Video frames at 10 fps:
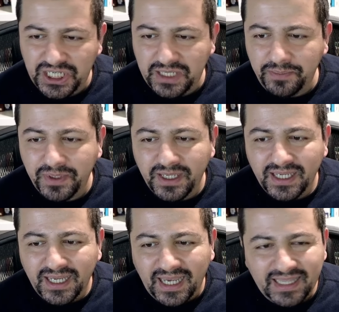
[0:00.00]
cheap
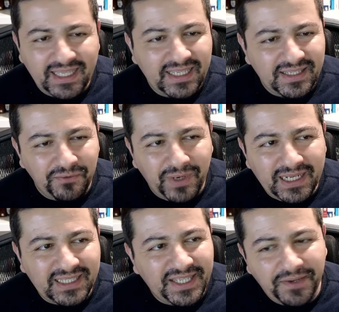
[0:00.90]
I think it's a
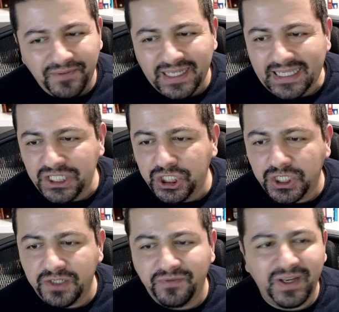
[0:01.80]
relatively
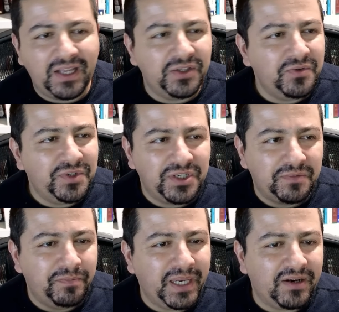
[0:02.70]
good value,
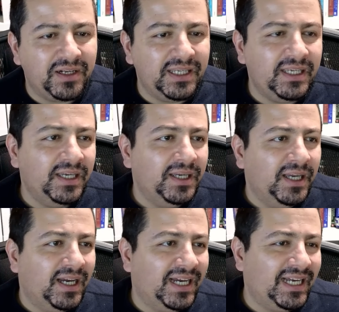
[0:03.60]
just barely.
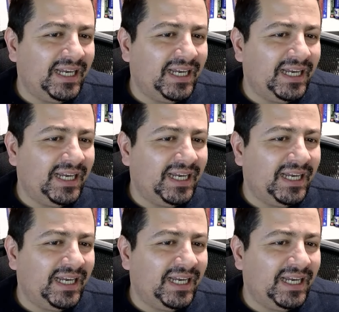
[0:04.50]
Uh,